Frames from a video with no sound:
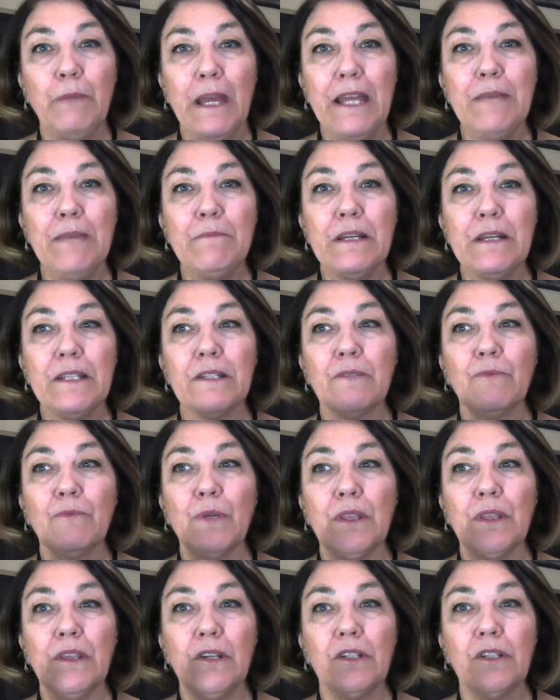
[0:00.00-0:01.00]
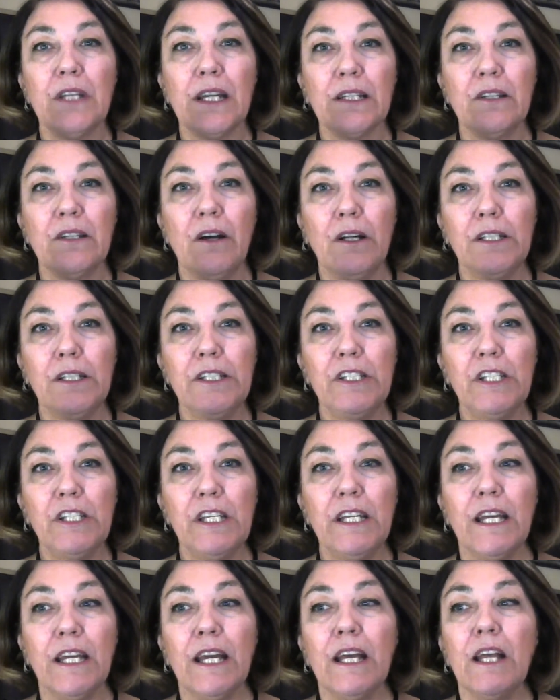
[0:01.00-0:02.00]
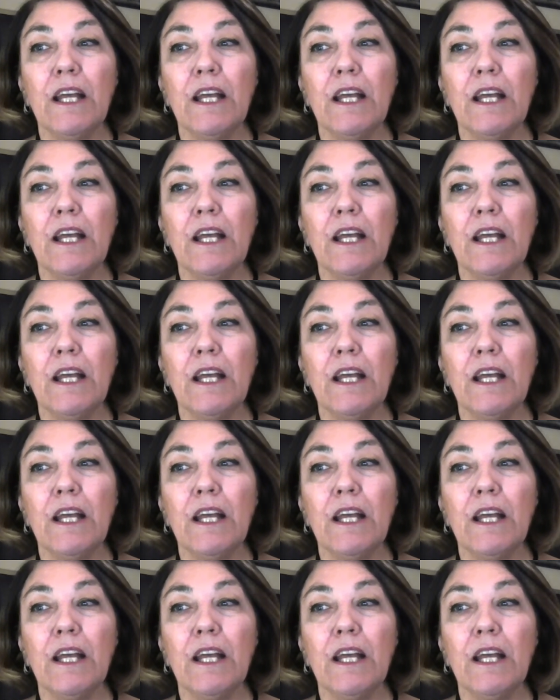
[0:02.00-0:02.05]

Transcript: payments. With their technology,